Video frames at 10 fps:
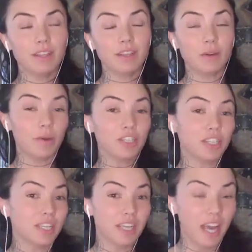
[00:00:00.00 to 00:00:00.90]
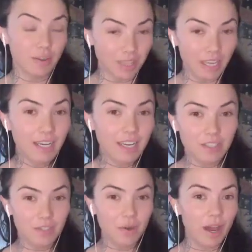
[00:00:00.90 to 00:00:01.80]
the question I related
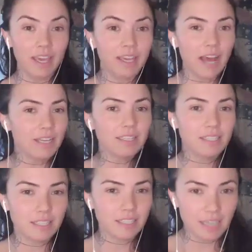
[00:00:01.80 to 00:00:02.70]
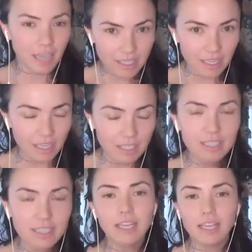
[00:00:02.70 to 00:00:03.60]
to. I had asked
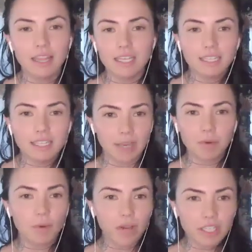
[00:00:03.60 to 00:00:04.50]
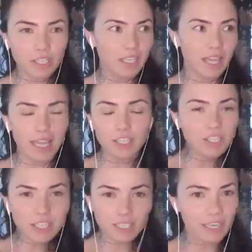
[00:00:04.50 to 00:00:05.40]
Nyla this same question like
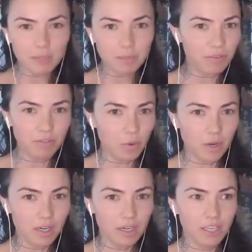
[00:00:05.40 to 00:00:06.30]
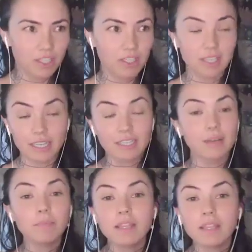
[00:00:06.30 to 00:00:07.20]
just days before, just like
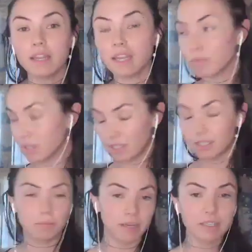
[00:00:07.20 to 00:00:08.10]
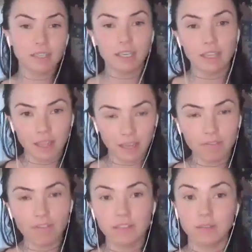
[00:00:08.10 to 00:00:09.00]
something that I was experiencing in
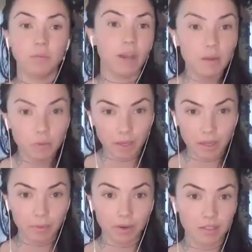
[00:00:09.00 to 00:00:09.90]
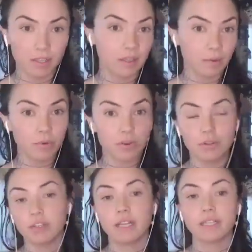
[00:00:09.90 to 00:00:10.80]
life as a wide awake person in the world
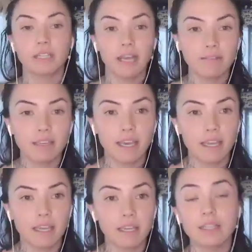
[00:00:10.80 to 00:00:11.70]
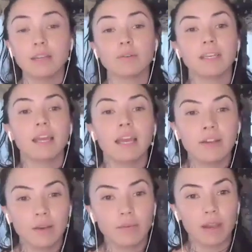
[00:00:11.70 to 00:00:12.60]
trying to navigate. And there was an
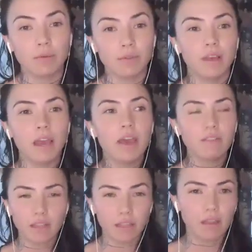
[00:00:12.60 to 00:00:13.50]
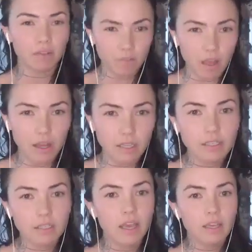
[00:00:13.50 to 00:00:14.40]
area that I was feeling a lot of
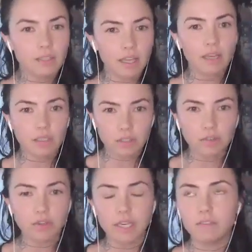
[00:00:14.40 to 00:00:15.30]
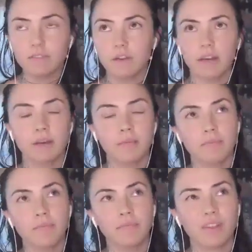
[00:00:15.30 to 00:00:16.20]
loss, sadness, grief,
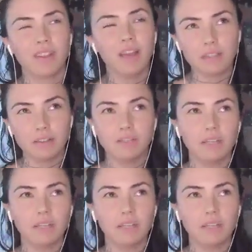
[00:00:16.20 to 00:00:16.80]
loss of